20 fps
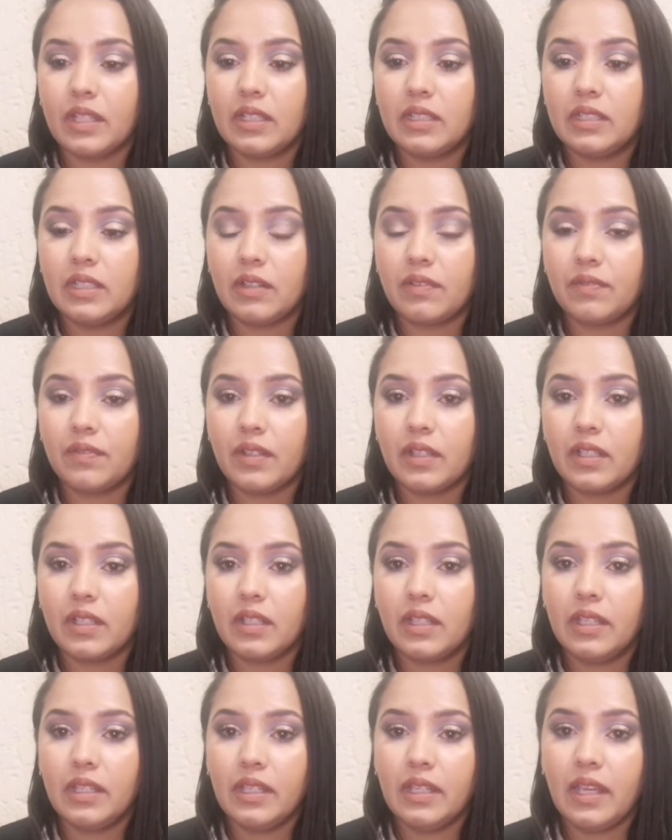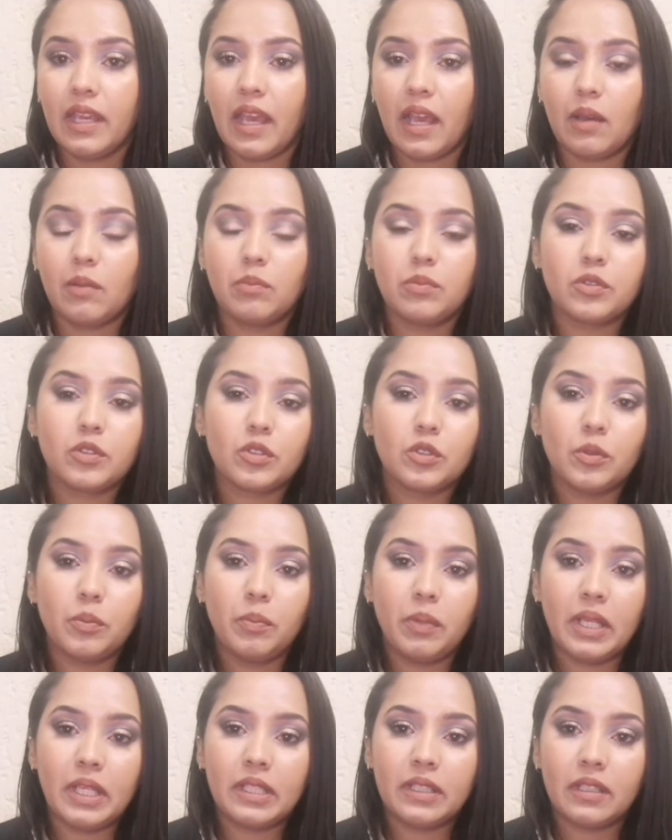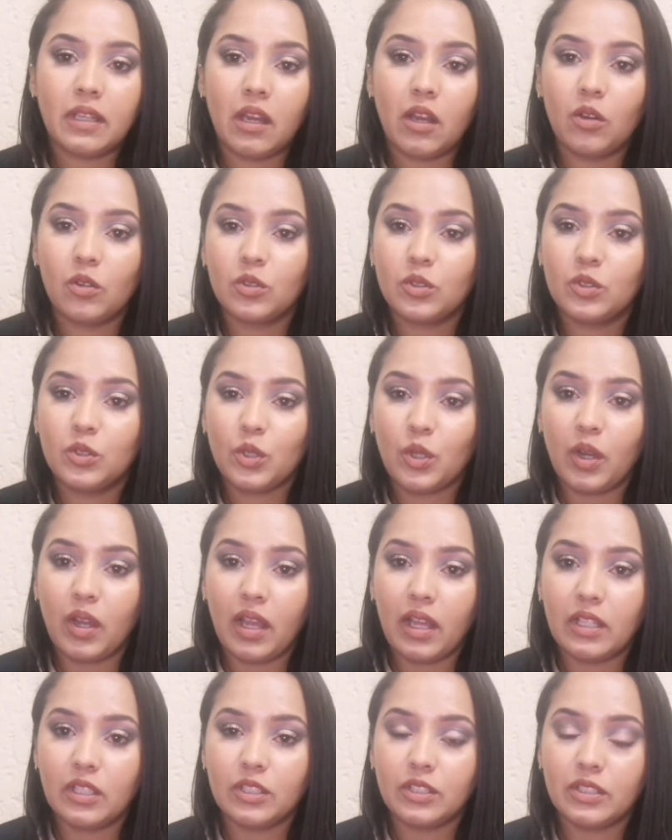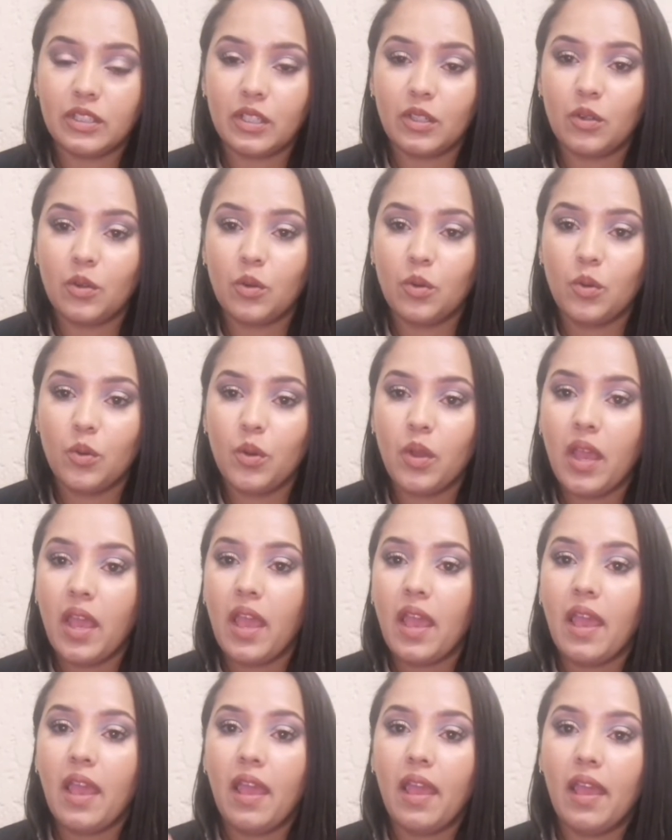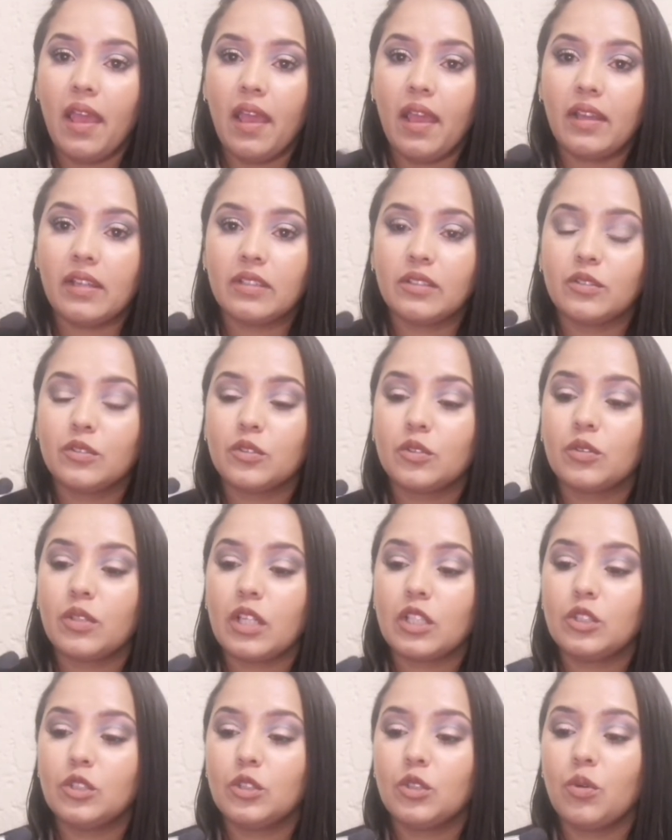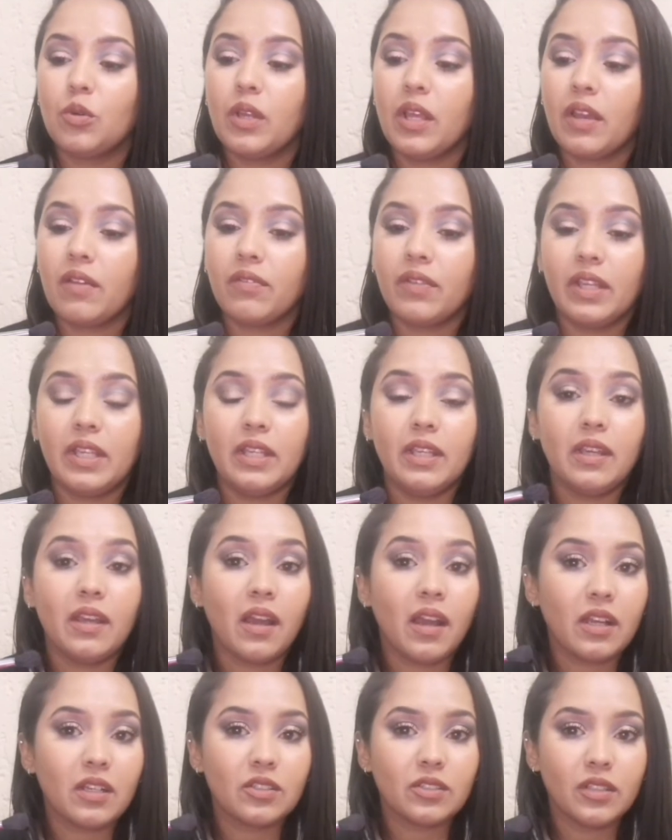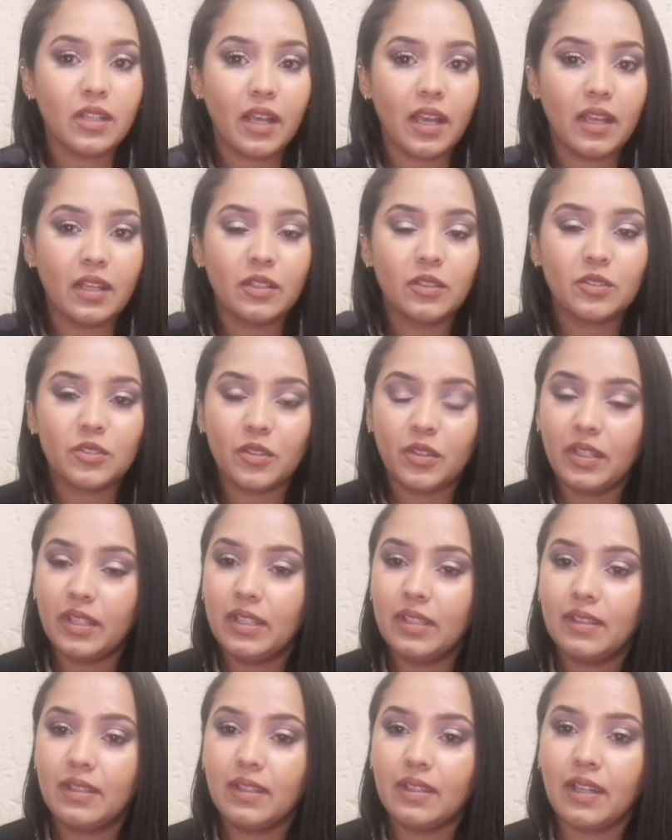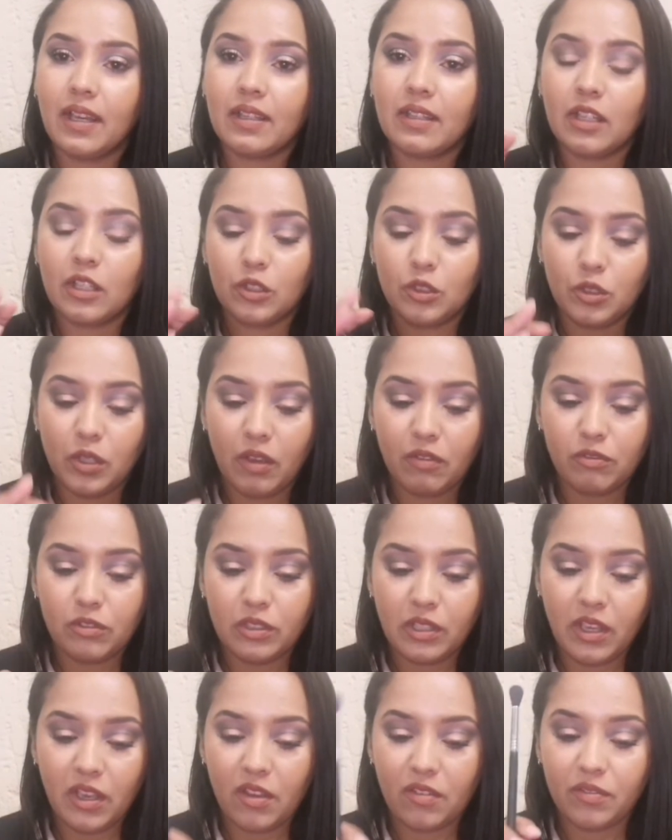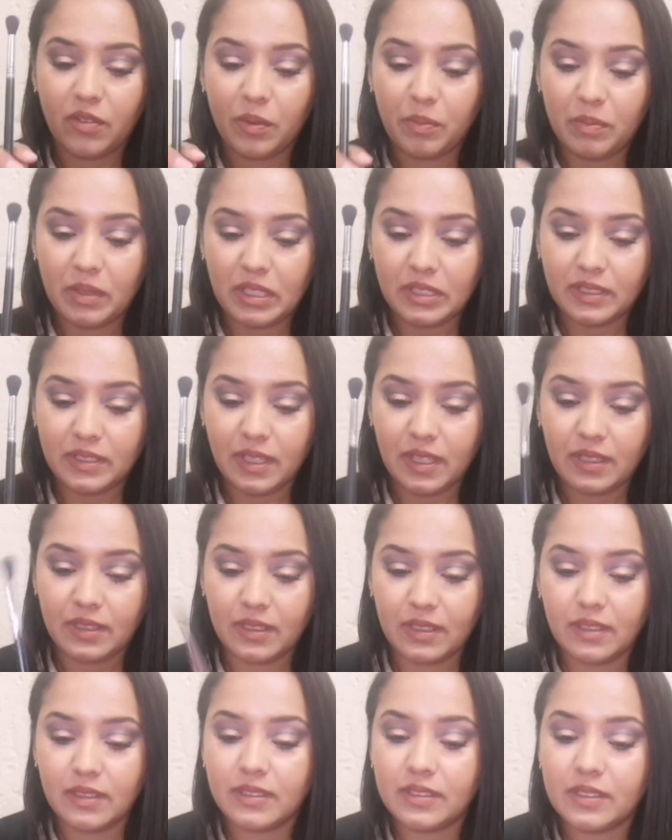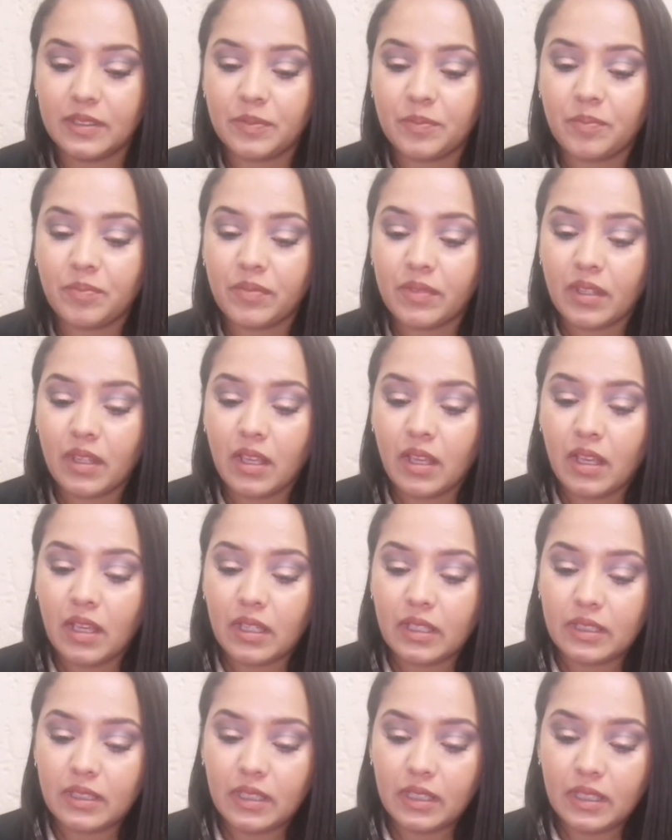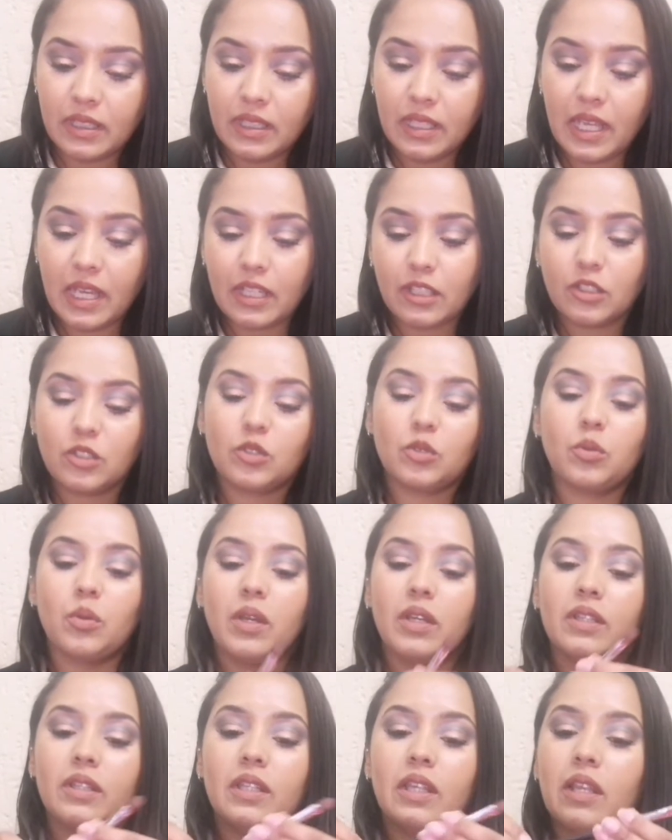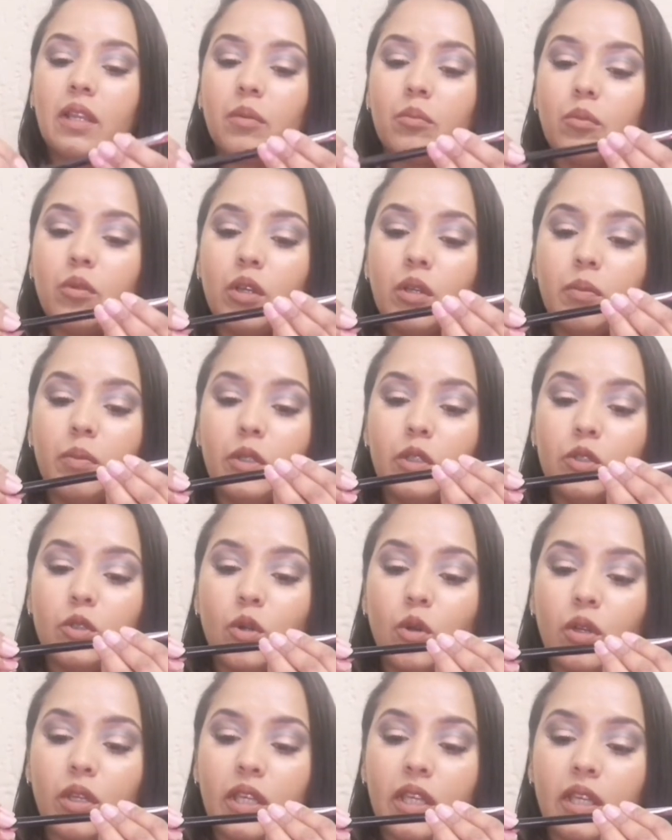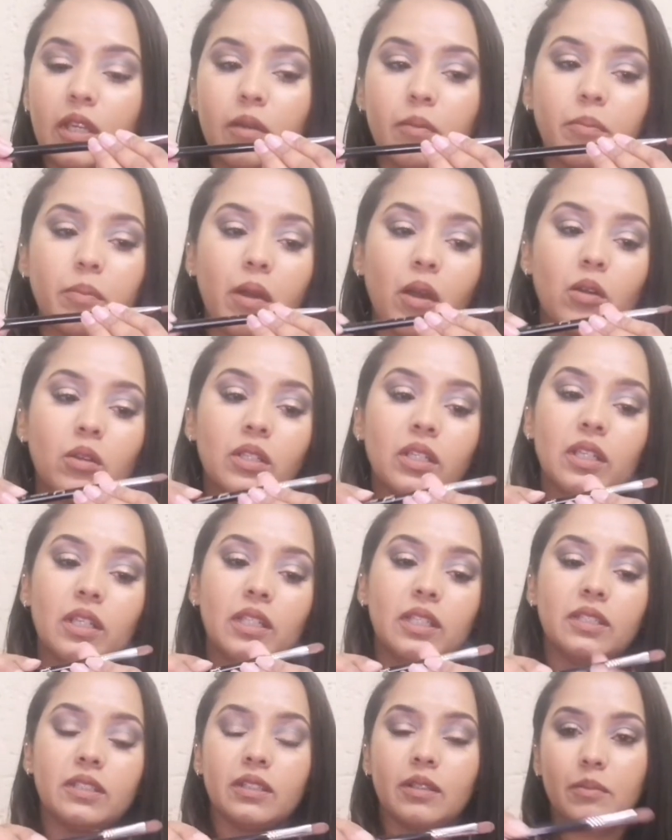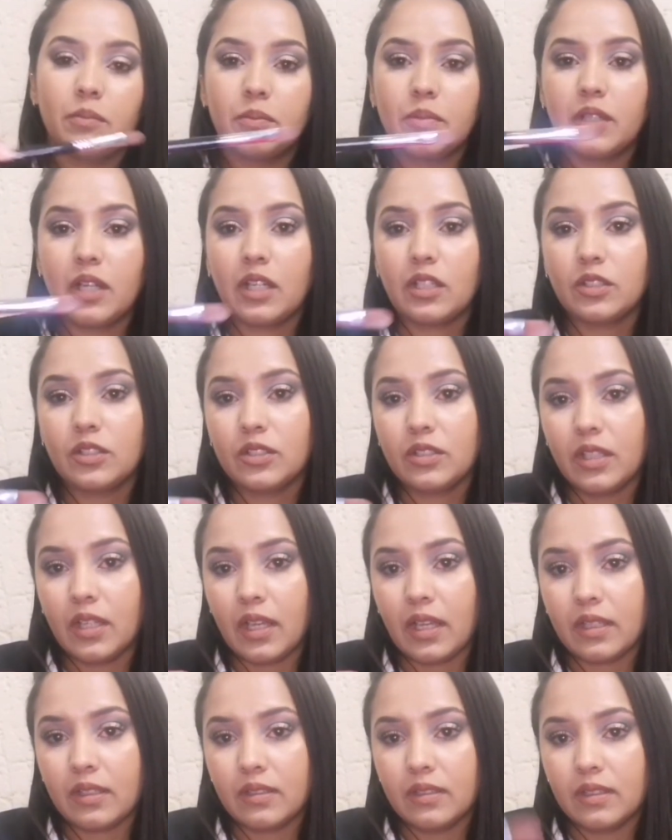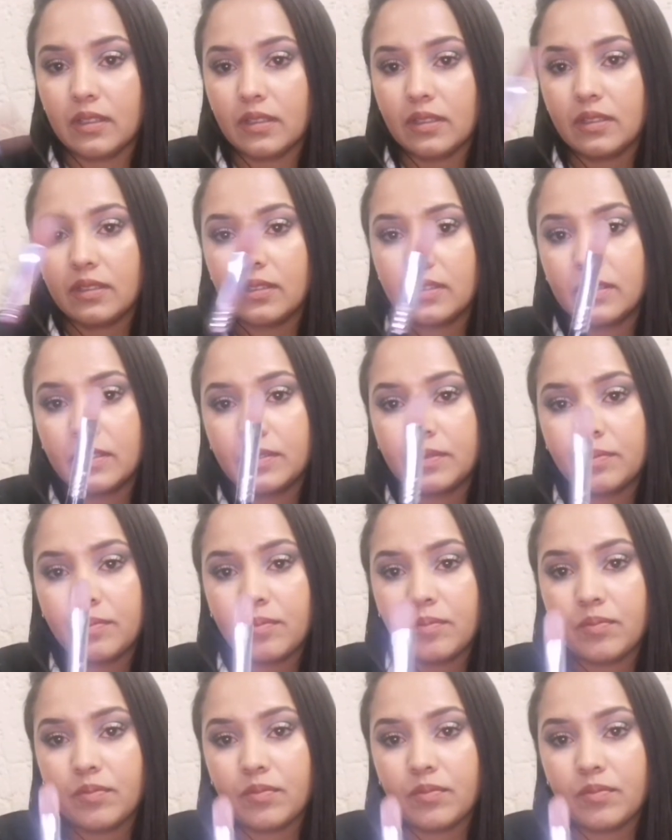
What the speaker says: it definitely helps to blend out your eyeshadow, and so that you don't have any harsh lines or anything like that, you have to have a brush like this. The next one that I'm going to be talking about is a brush like this,